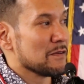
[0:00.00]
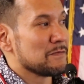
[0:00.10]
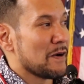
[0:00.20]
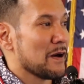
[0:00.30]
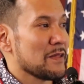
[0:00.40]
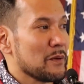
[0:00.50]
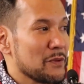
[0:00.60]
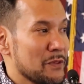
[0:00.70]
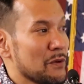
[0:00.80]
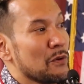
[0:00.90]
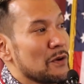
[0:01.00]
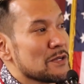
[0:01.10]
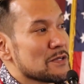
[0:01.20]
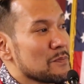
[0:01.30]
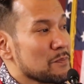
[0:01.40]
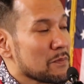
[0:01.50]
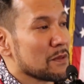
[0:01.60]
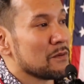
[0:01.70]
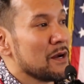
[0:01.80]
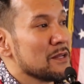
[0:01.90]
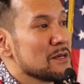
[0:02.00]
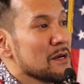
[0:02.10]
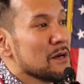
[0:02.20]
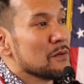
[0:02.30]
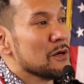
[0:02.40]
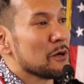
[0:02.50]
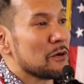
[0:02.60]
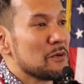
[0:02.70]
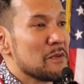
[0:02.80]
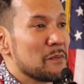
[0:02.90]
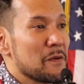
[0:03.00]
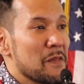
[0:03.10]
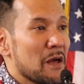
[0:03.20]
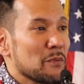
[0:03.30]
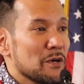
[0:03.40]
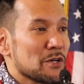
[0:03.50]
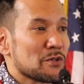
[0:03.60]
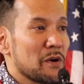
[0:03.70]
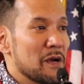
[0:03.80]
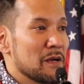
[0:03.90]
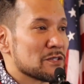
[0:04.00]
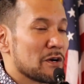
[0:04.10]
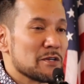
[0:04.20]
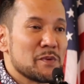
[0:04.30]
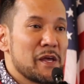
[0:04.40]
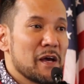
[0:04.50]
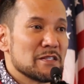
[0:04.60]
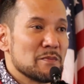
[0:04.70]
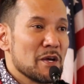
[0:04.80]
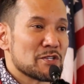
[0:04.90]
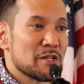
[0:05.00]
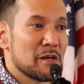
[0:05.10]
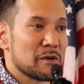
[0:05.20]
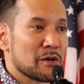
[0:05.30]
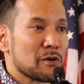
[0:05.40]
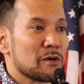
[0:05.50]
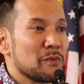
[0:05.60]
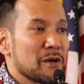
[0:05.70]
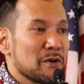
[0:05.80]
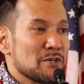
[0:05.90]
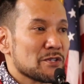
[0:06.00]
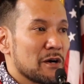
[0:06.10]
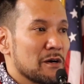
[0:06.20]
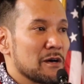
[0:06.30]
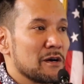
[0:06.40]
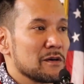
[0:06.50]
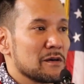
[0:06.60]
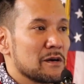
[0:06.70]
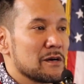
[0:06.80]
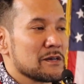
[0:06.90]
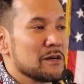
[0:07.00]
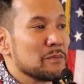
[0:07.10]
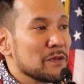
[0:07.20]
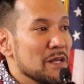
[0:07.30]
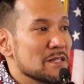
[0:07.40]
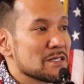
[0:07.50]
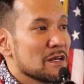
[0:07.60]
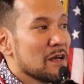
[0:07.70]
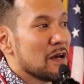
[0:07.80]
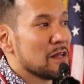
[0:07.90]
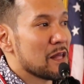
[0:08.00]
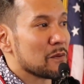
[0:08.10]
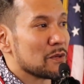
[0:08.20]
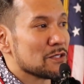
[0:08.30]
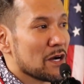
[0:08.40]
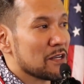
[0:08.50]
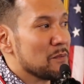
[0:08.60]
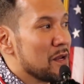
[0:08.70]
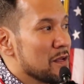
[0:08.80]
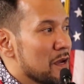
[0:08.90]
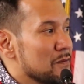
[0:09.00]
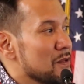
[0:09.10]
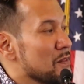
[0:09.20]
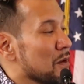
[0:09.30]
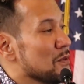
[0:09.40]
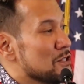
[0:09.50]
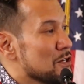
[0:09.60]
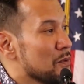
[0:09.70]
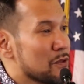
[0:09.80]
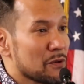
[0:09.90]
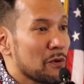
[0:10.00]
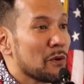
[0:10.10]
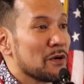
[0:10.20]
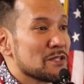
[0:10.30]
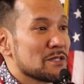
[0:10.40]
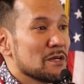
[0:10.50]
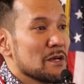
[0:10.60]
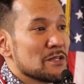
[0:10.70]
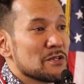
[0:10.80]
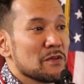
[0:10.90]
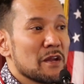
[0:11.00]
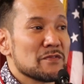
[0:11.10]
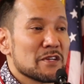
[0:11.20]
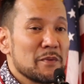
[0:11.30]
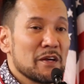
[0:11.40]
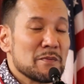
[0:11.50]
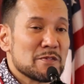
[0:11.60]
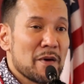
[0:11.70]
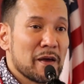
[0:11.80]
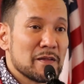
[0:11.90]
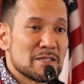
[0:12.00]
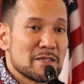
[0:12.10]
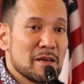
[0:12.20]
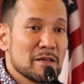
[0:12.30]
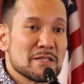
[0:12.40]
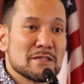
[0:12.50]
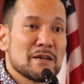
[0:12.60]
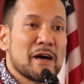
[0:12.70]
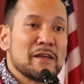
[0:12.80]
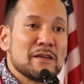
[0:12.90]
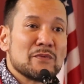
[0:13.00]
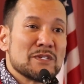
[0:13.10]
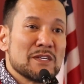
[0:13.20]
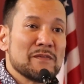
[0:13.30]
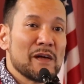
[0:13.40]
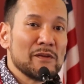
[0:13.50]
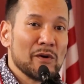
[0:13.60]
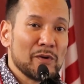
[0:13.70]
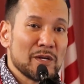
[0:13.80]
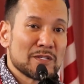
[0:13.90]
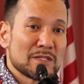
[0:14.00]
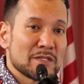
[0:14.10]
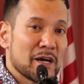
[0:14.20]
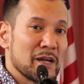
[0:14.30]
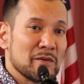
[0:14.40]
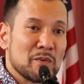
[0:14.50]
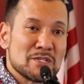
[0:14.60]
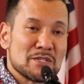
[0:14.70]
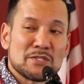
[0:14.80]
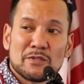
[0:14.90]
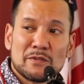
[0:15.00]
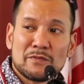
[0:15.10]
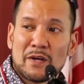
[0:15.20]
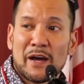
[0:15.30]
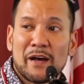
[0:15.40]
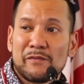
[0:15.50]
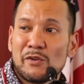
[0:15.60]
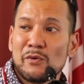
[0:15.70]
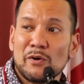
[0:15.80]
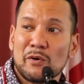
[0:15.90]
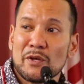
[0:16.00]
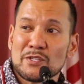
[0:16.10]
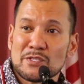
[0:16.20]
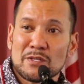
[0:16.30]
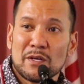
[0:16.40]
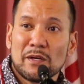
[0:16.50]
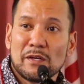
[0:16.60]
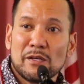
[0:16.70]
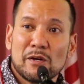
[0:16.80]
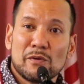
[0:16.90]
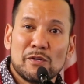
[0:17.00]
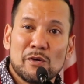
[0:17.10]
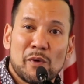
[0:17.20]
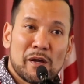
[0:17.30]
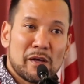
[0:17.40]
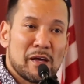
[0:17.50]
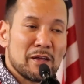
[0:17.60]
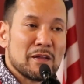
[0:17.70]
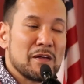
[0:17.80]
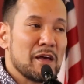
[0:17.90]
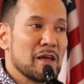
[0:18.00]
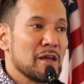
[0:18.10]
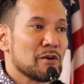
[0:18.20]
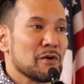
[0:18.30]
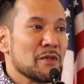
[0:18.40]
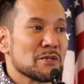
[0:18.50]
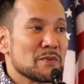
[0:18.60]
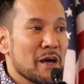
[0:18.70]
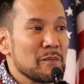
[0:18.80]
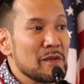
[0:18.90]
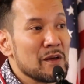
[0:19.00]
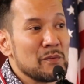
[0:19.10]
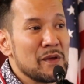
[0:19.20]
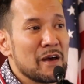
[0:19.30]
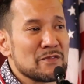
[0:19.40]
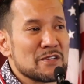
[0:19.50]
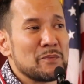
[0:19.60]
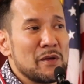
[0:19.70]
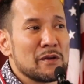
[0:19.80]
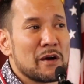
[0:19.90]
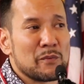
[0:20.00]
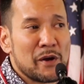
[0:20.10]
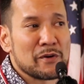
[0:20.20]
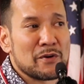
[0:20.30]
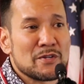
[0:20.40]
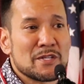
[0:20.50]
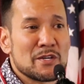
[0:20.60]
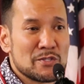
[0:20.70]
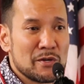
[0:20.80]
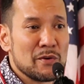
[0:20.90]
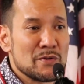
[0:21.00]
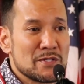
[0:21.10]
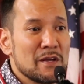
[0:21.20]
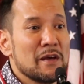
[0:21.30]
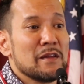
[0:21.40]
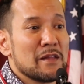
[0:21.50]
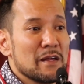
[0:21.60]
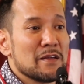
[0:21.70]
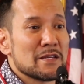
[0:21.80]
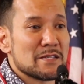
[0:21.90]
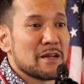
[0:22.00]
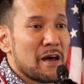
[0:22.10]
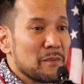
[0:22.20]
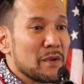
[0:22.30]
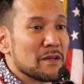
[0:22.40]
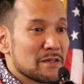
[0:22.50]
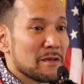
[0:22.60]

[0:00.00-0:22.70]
to file that with the court, right? We want to remember that we are trying as hard as we can to make sure that our court records are complete and that we're documenting everything that we do with the courts, so that if somebody comes back and say, listen, I didn't receive that notice, wasn't served, I have no notice, you went ahead and heard things without me, that we have something in our records that shows that yes, it happened.